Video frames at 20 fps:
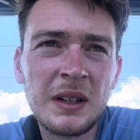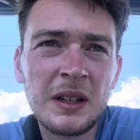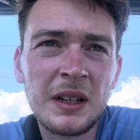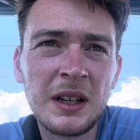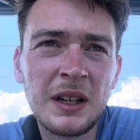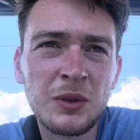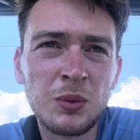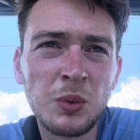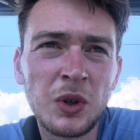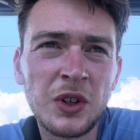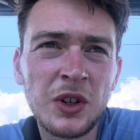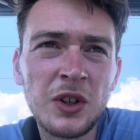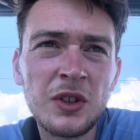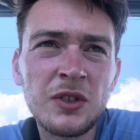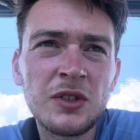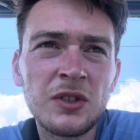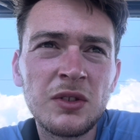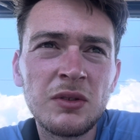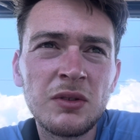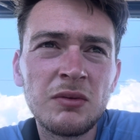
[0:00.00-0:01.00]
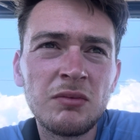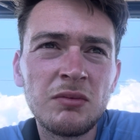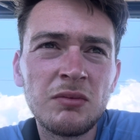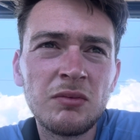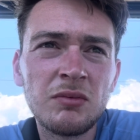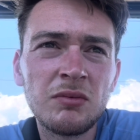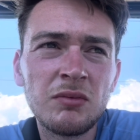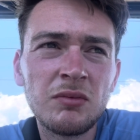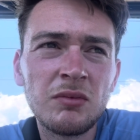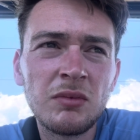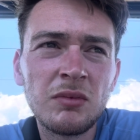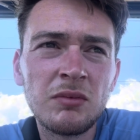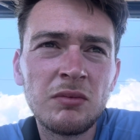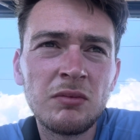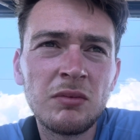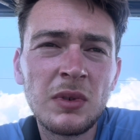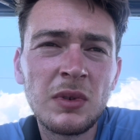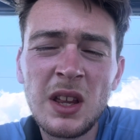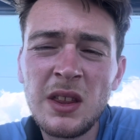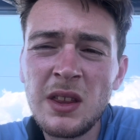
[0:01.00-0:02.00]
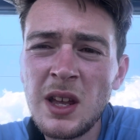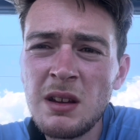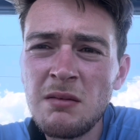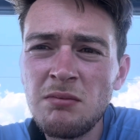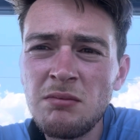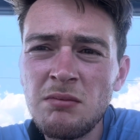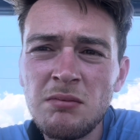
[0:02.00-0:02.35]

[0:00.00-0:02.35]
as one does, and then